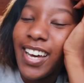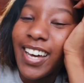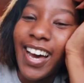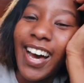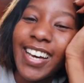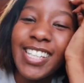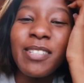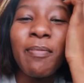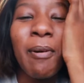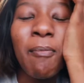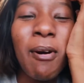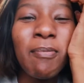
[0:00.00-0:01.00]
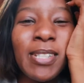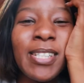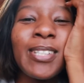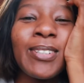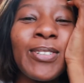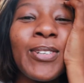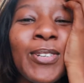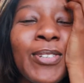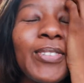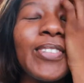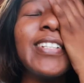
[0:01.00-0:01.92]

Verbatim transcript: guys my mom is so cute